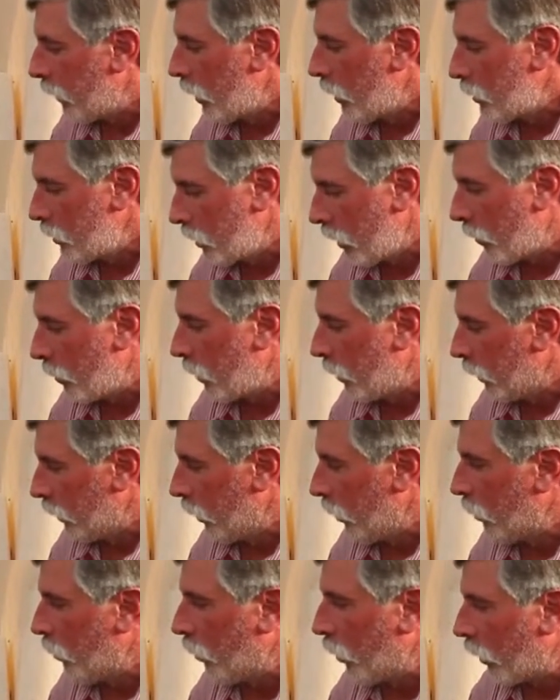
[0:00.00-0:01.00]
Some are a
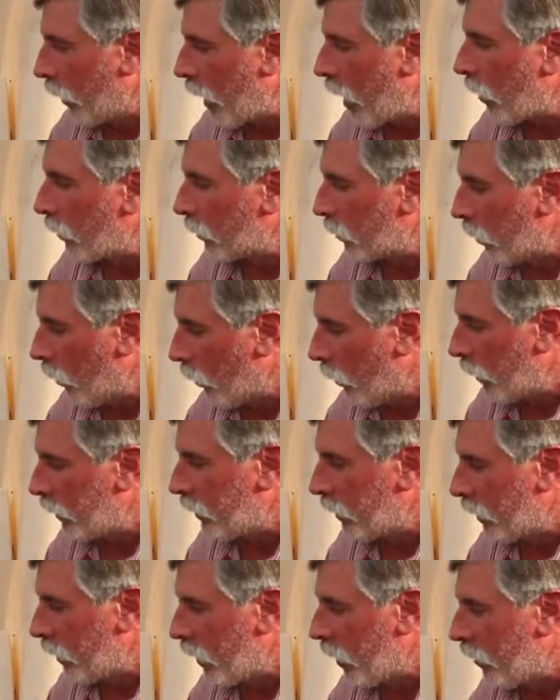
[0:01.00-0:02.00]
little more outgoing
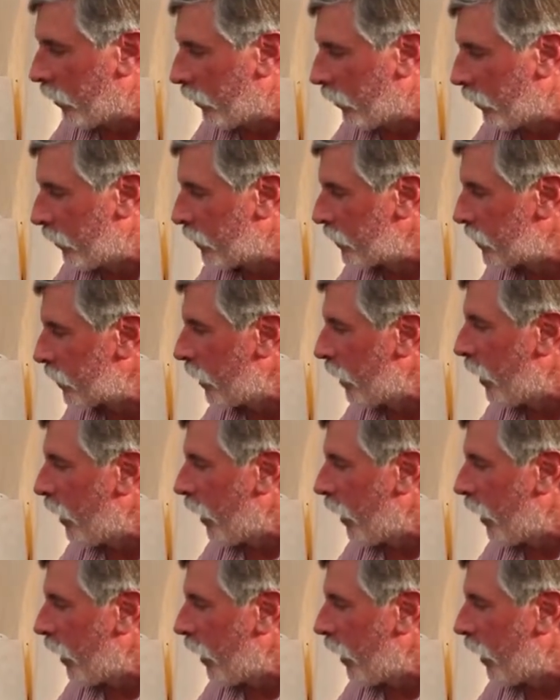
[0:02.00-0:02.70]
than others.